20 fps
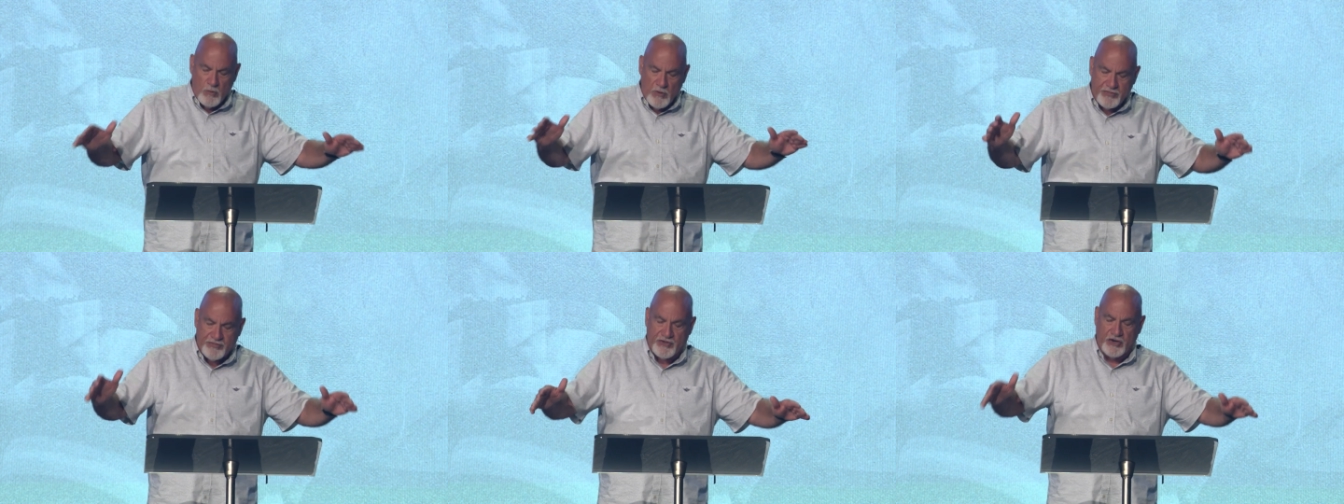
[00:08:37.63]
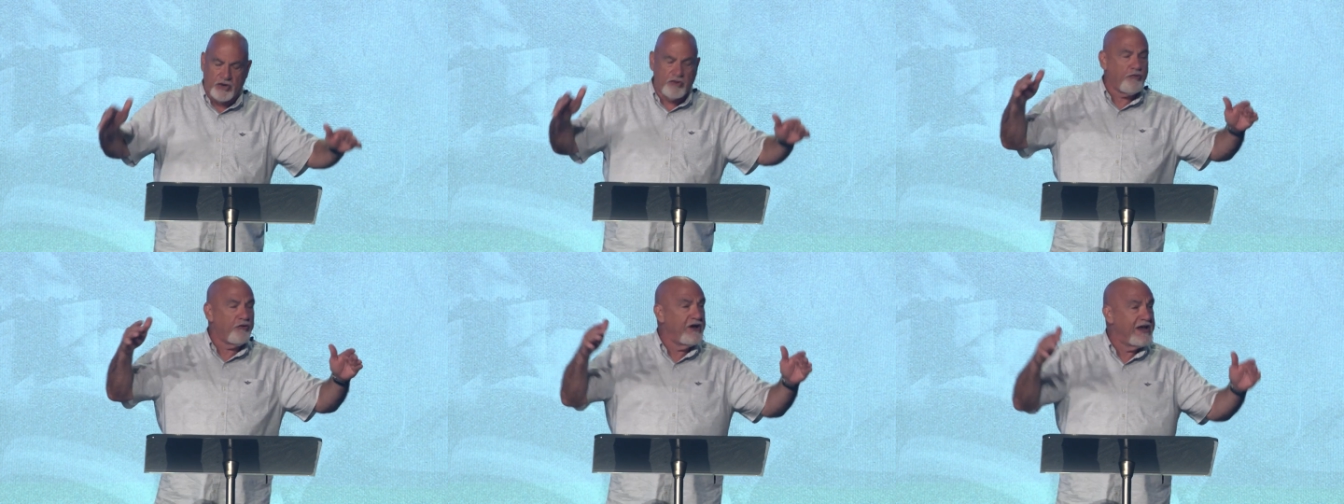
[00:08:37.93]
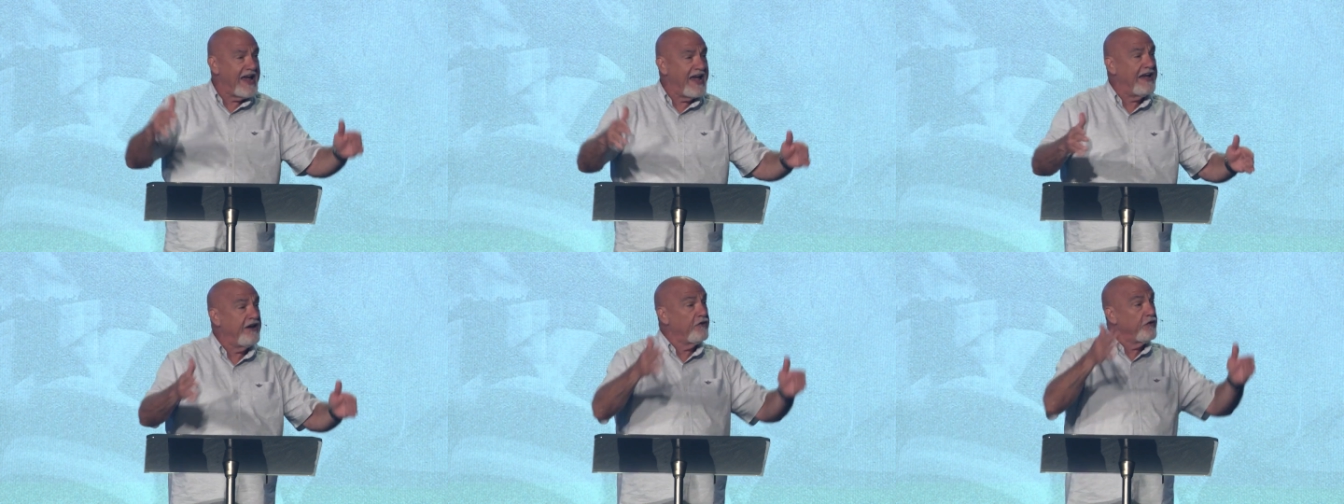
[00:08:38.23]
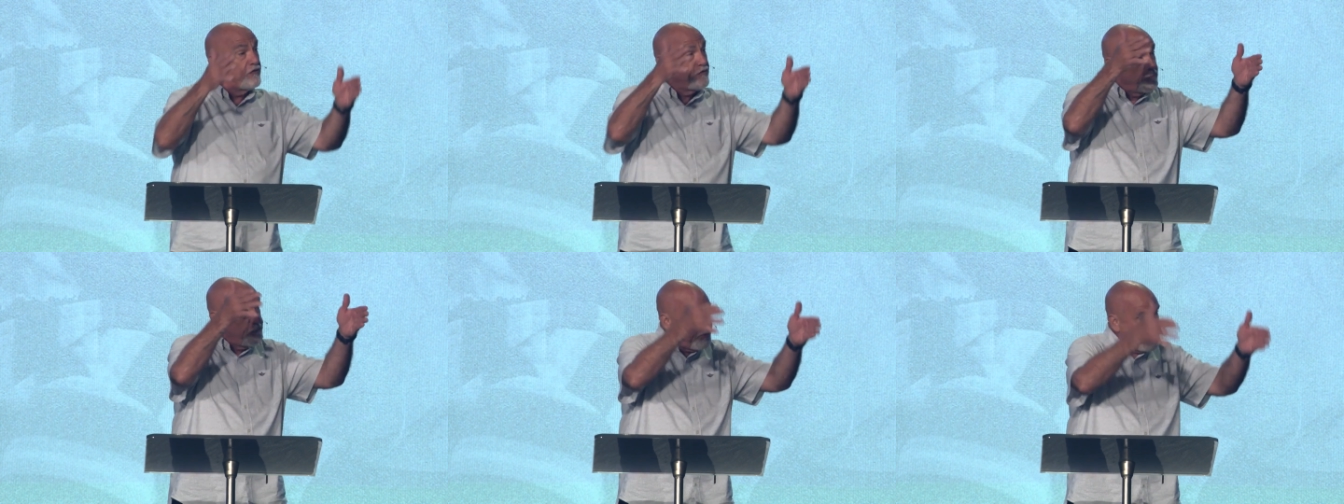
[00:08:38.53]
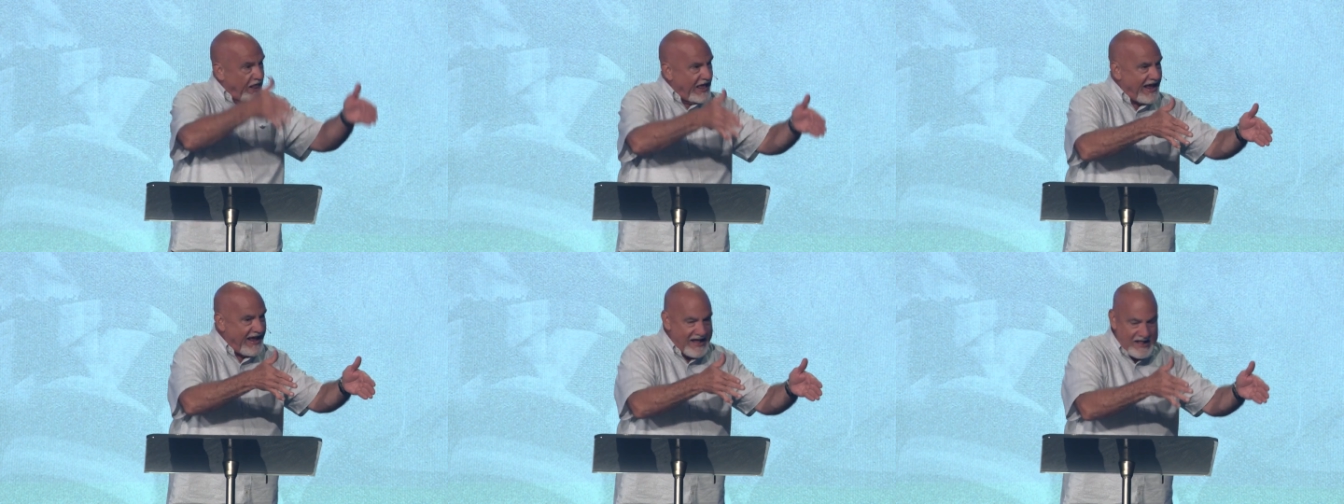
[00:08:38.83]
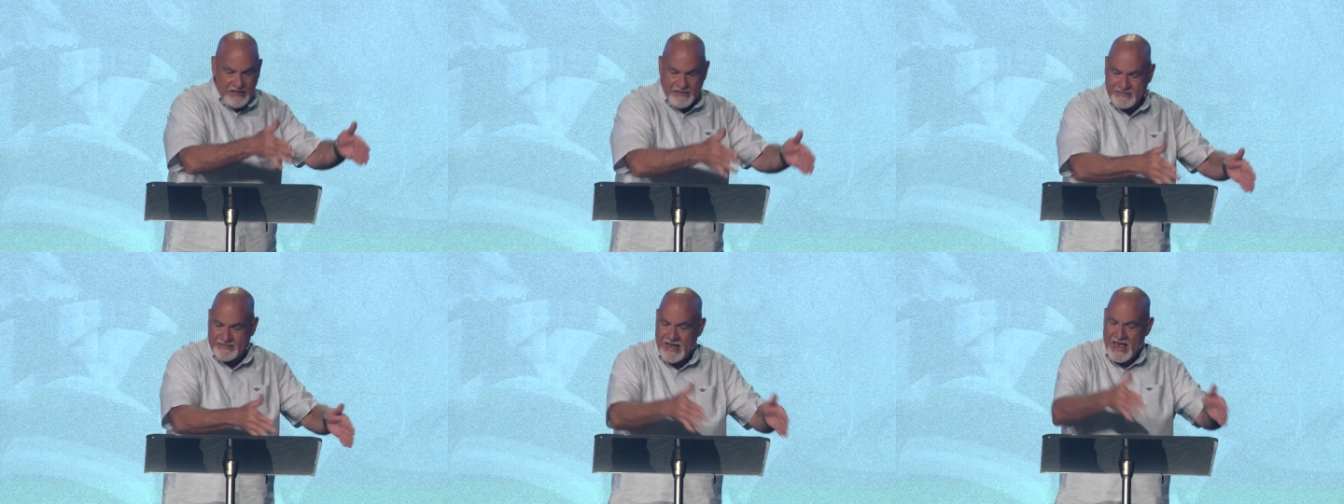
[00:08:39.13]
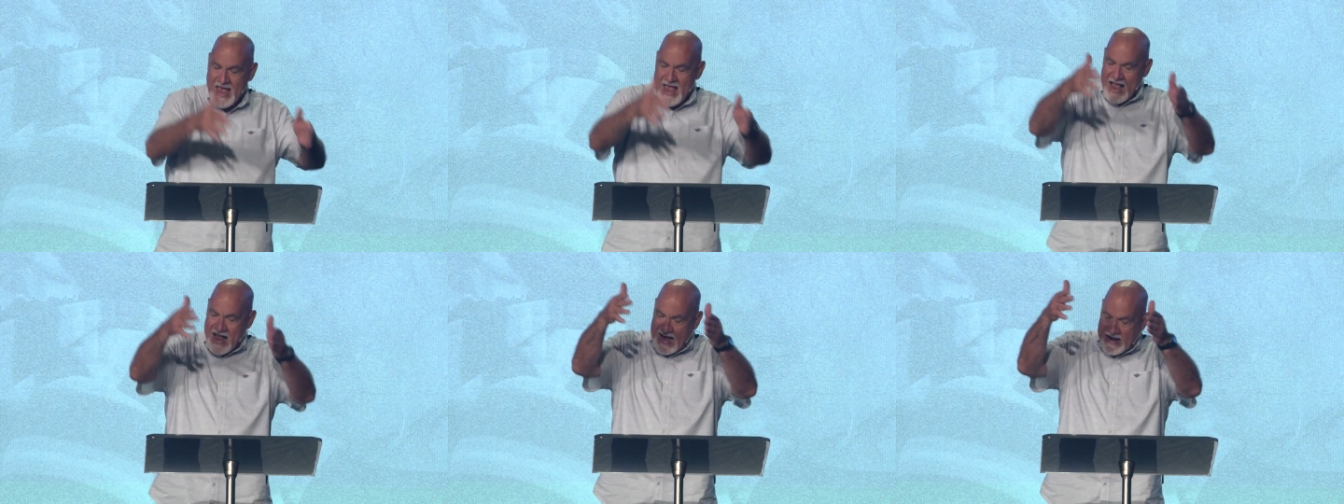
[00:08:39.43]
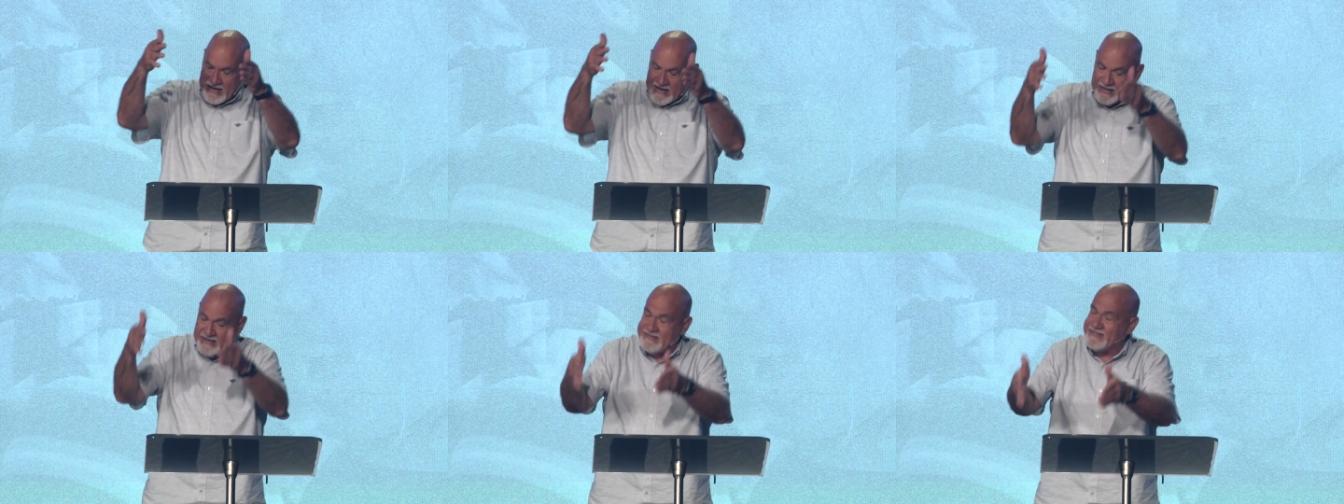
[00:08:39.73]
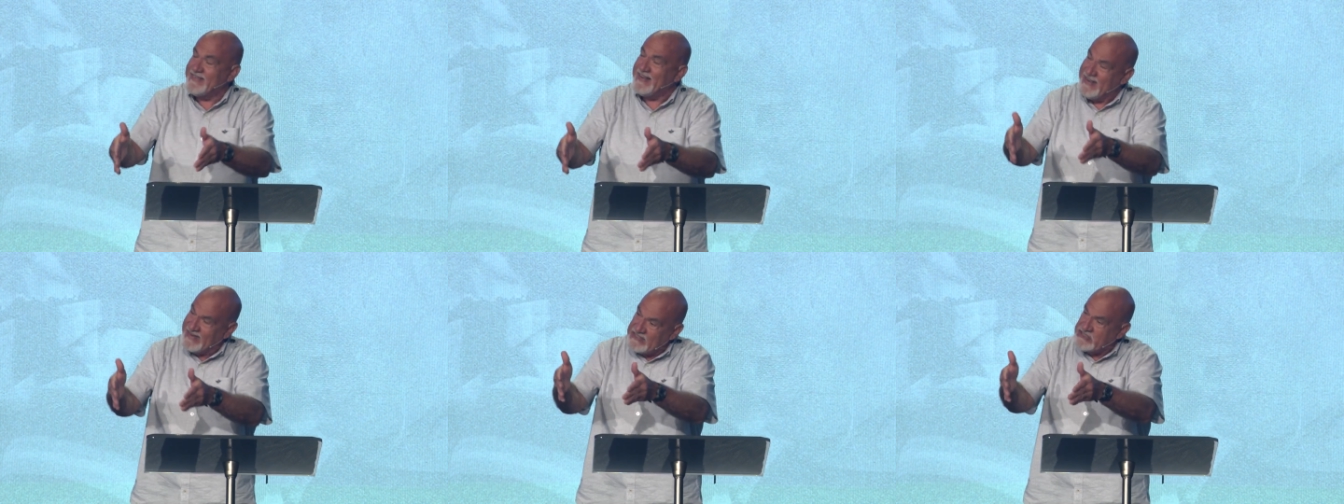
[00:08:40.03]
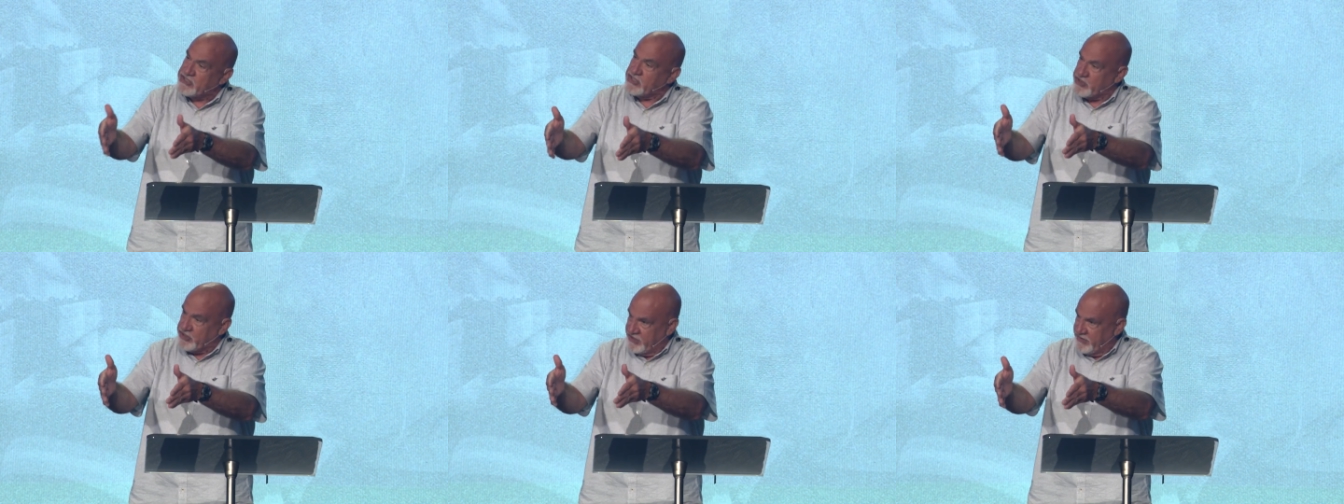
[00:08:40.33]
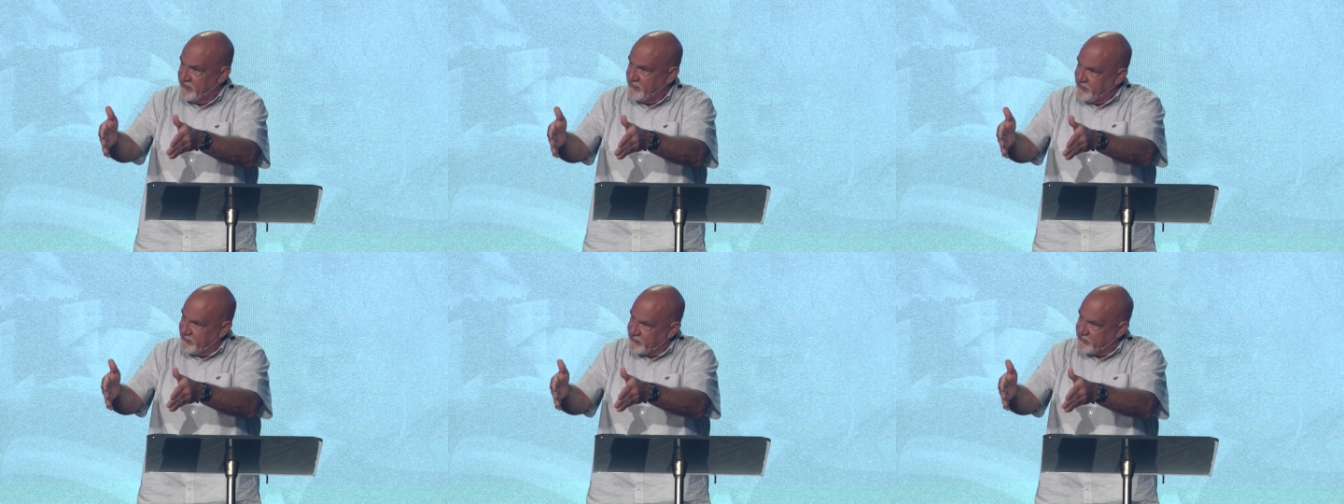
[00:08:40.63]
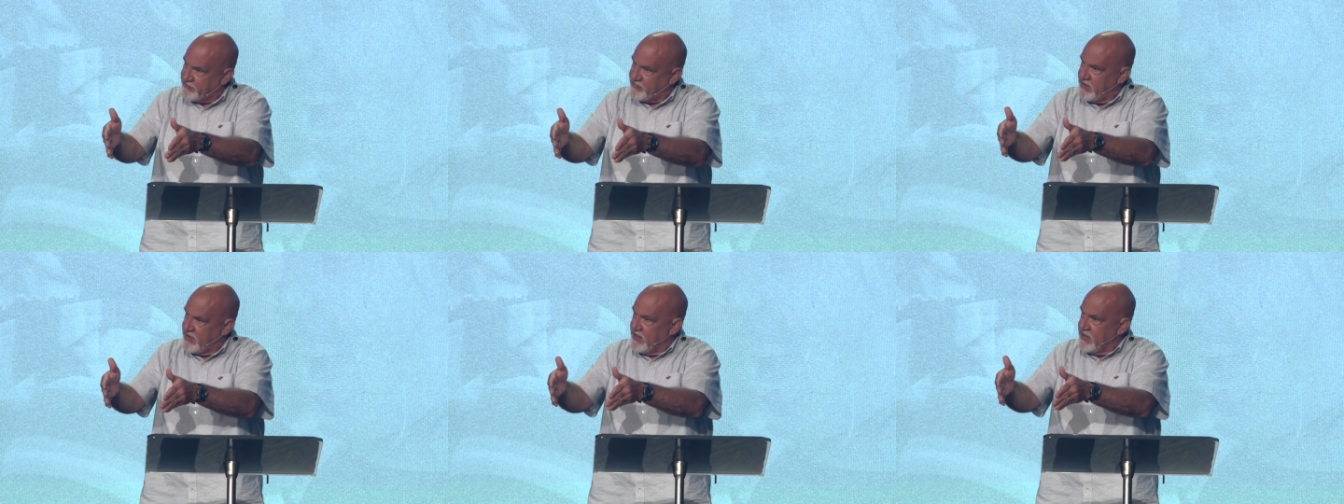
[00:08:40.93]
with the Creator's plans and intentions,